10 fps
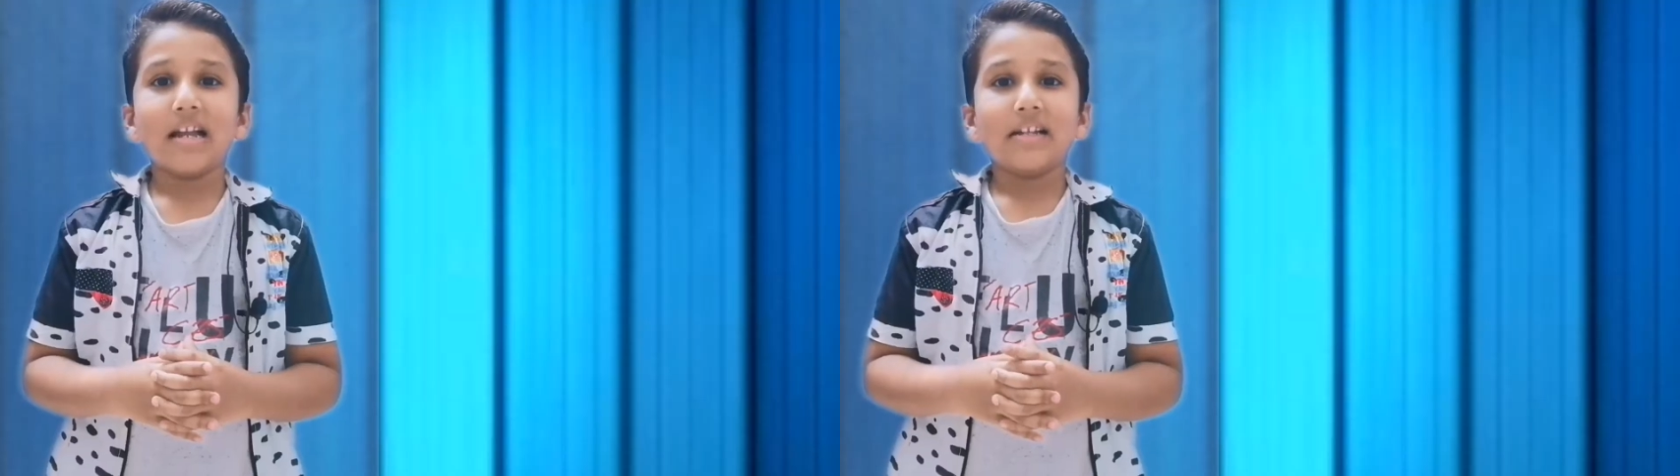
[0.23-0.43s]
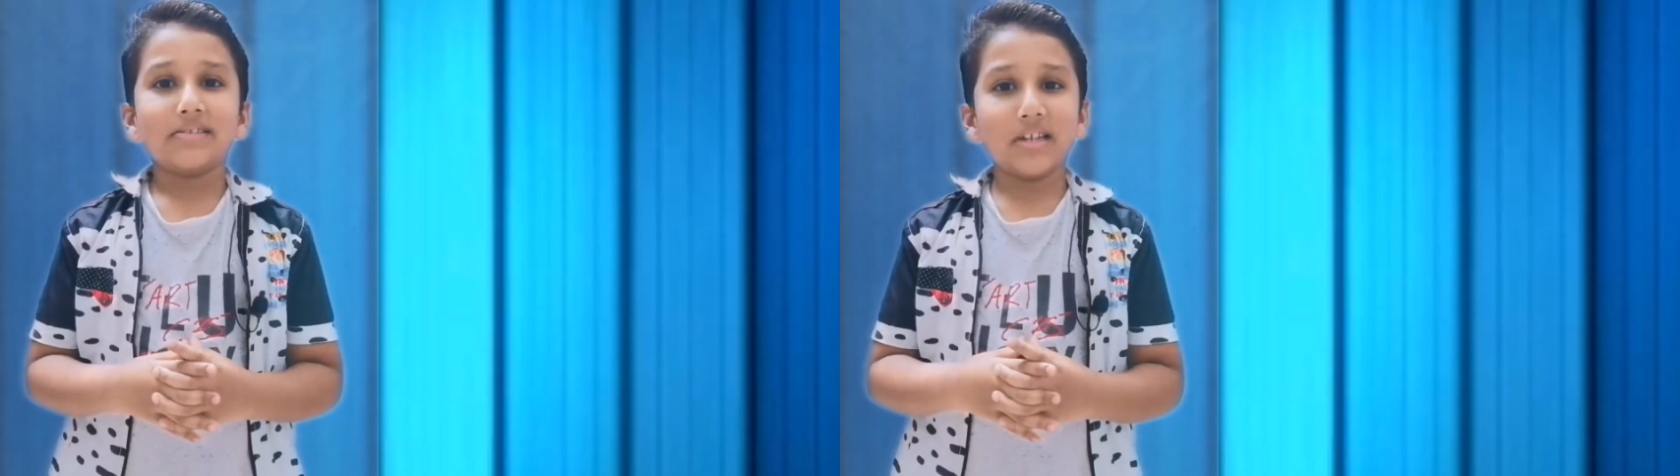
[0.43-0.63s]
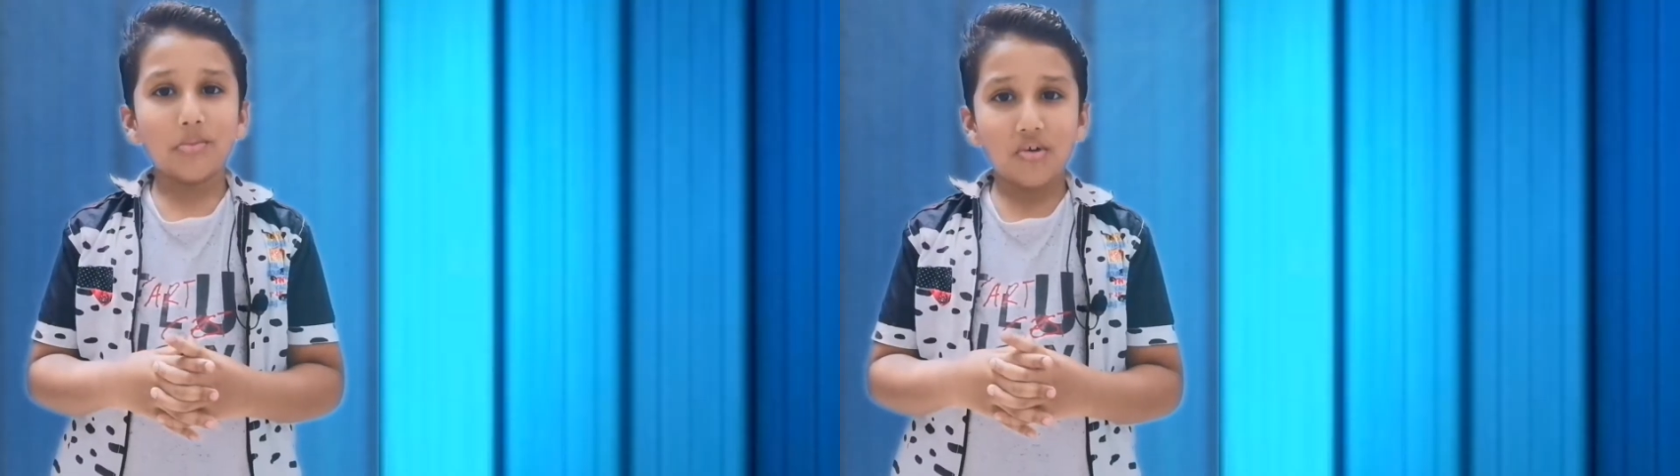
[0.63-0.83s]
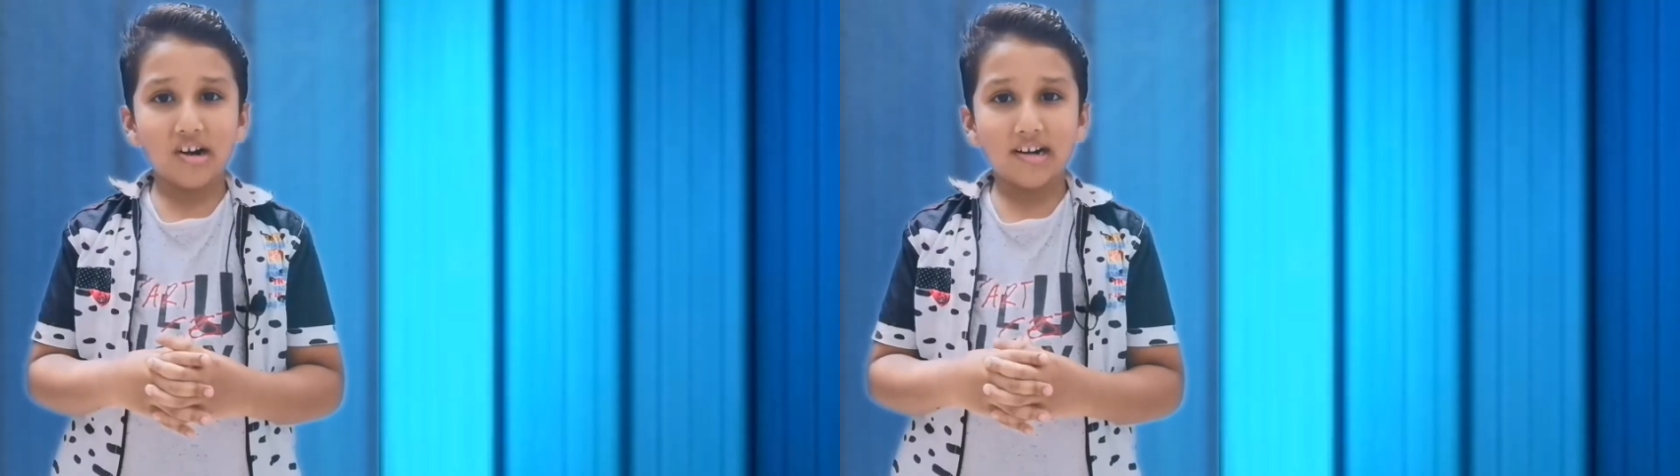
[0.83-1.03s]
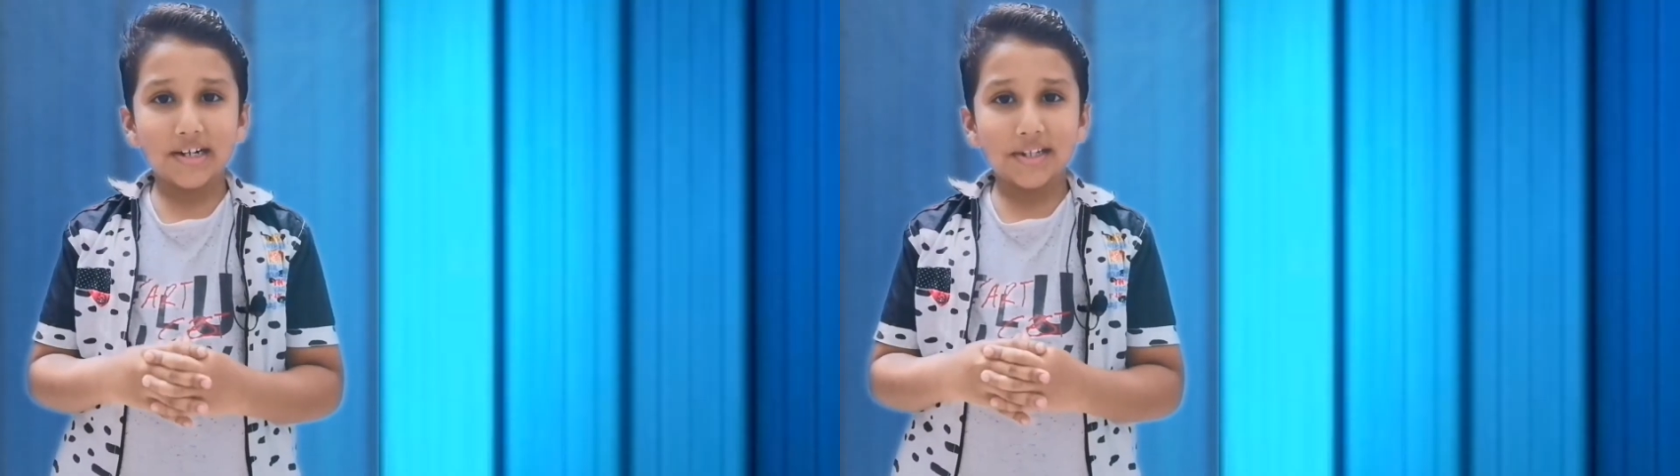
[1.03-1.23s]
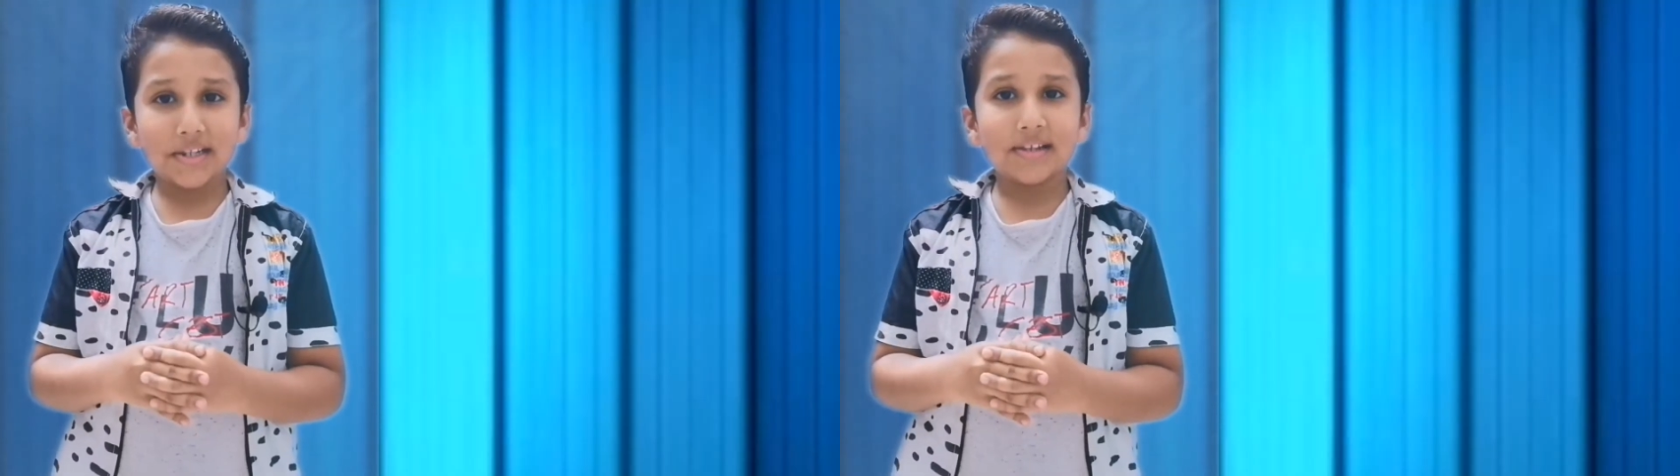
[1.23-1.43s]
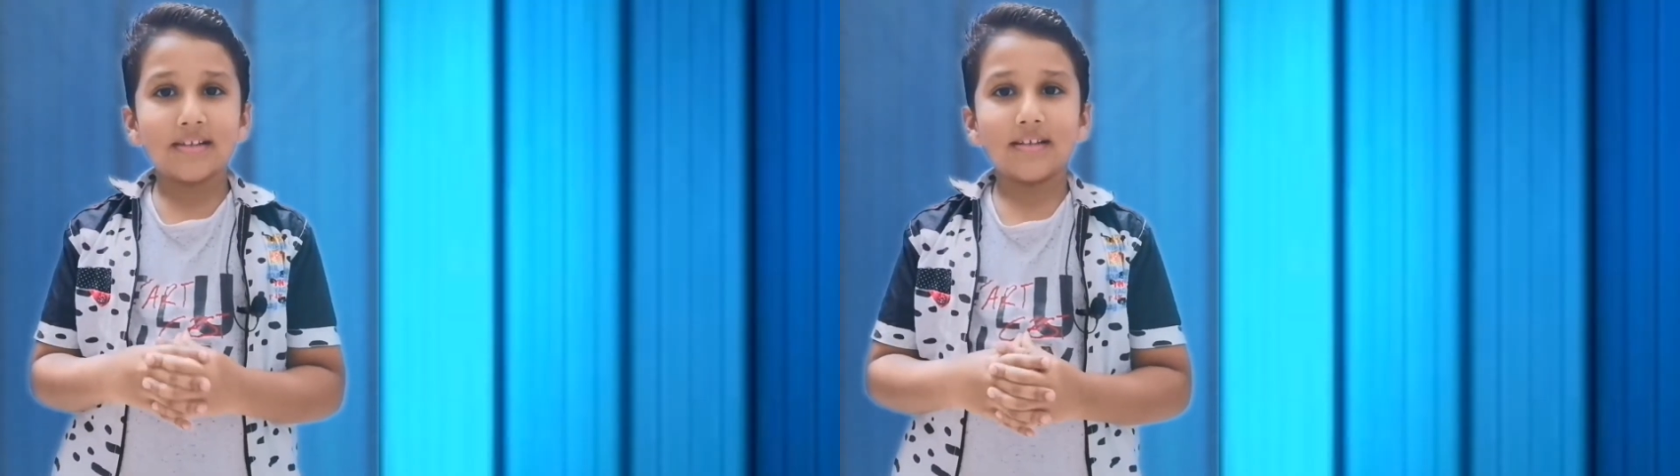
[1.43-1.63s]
The words